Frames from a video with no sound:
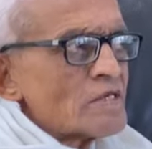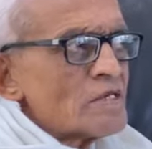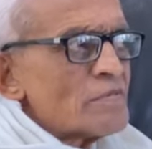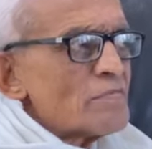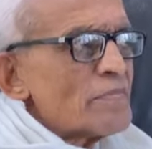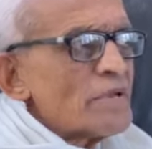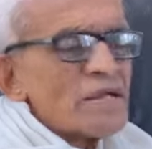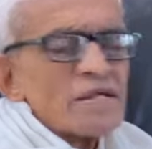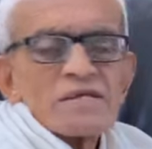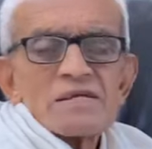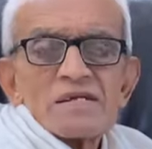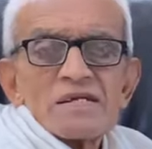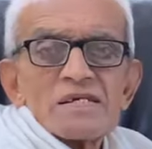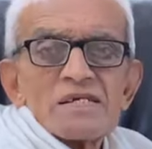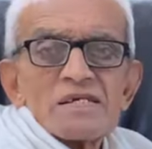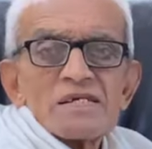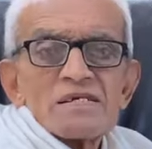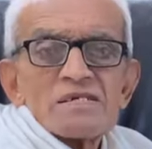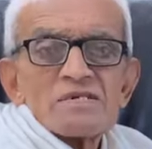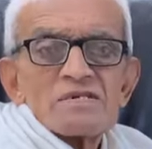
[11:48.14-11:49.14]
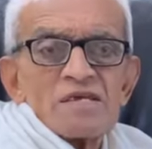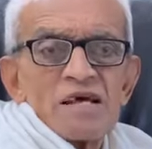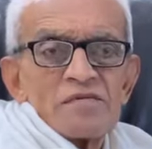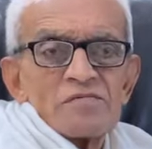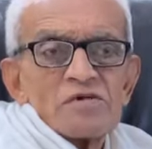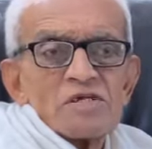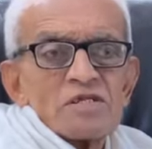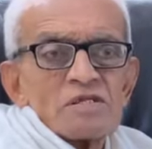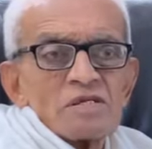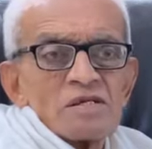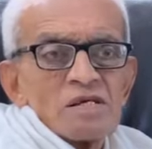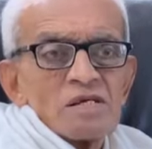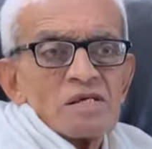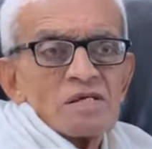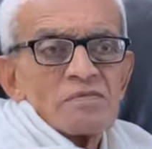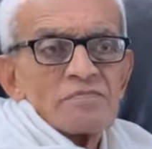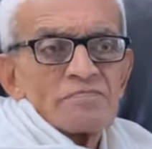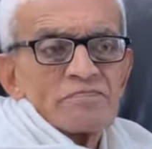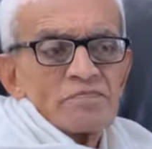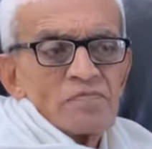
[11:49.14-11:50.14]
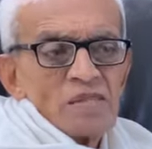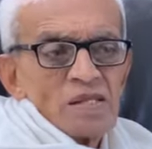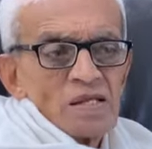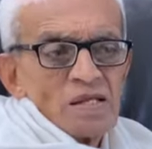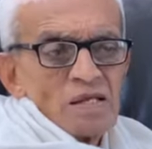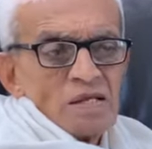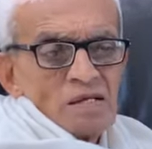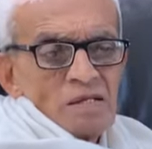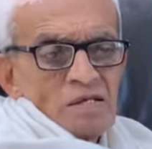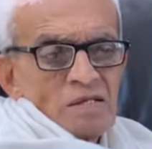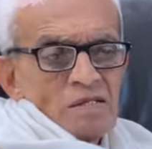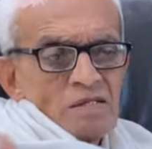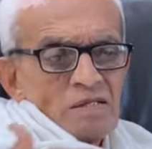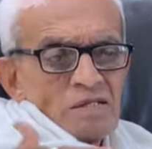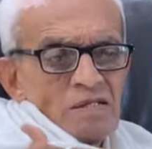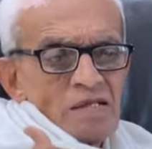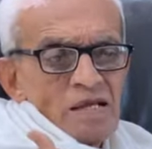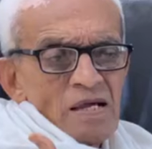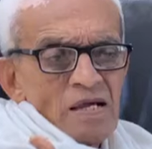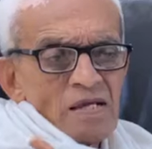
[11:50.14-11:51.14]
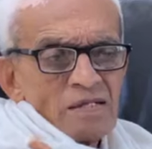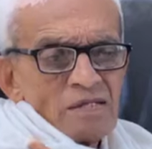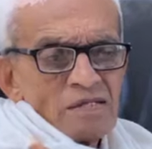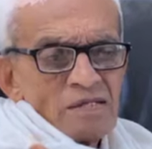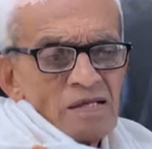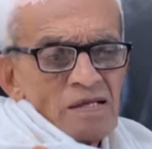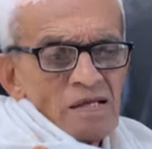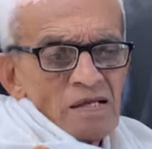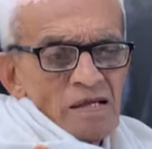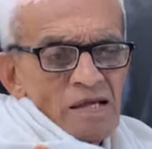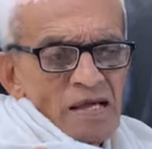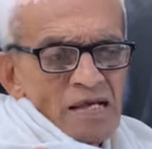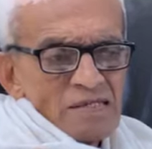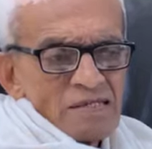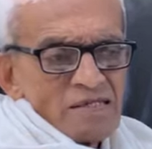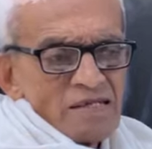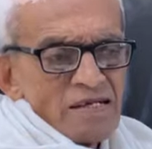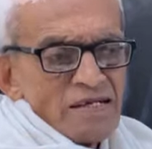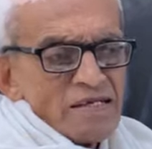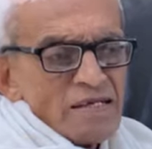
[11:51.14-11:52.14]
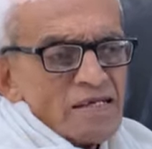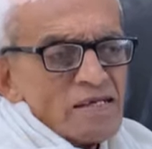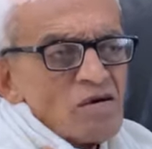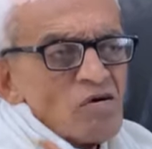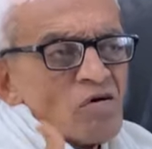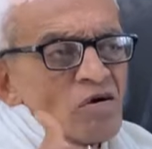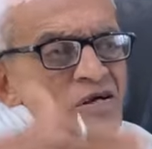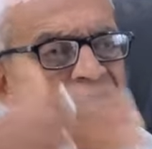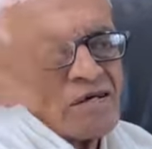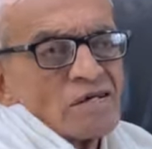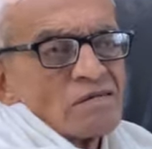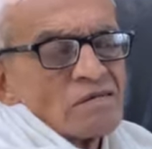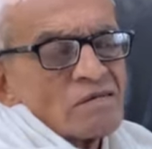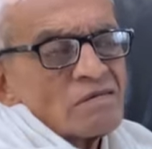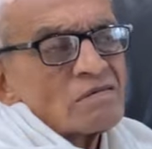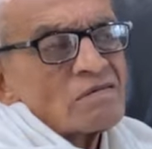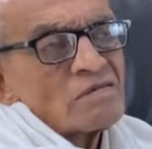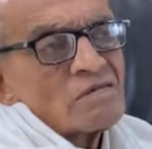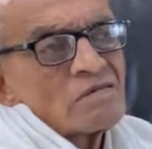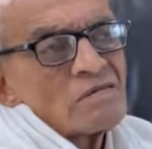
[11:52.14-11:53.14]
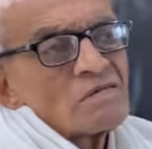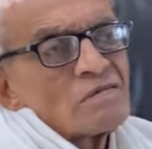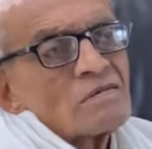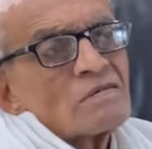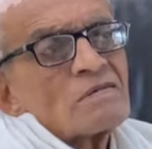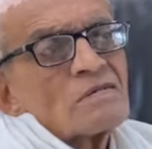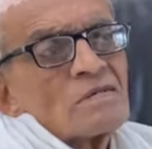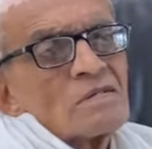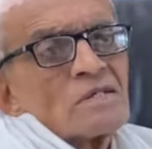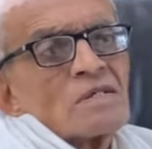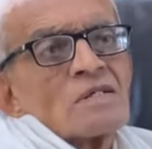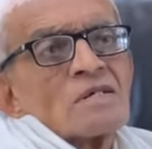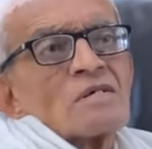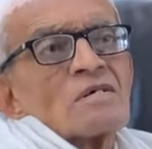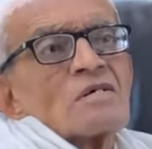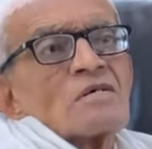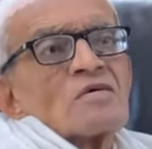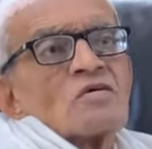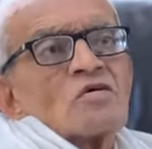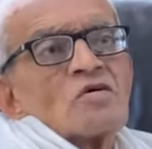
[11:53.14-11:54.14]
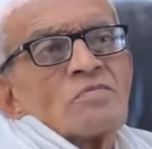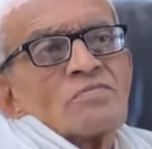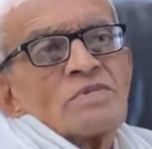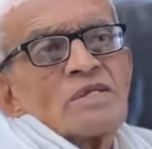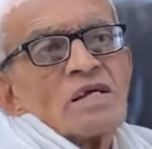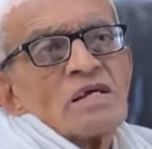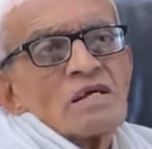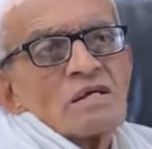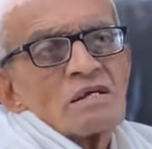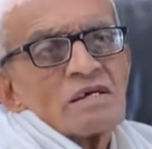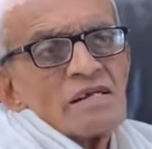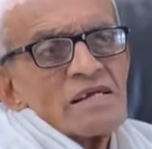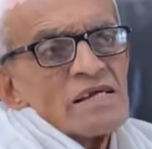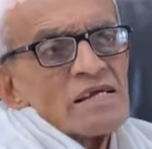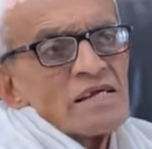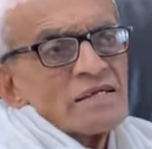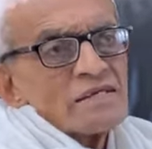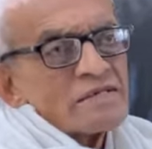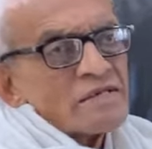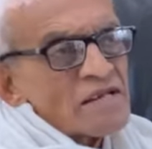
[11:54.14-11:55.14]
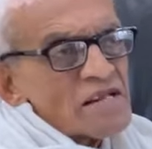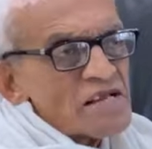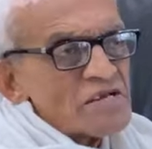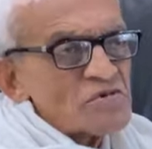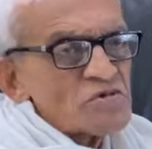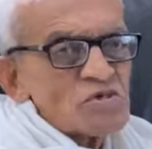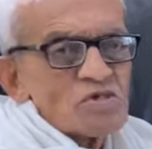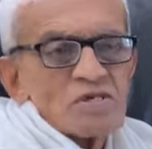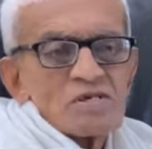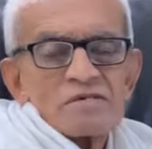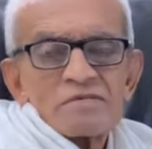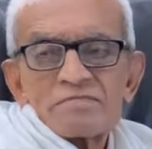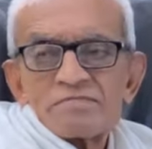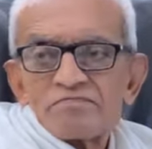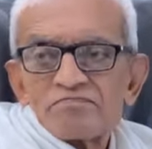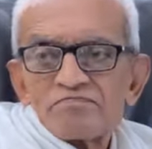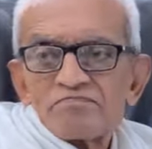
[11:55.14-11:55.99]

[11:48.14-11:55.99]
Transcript: depicted in Savitri. They are the ascending order of the creatrix.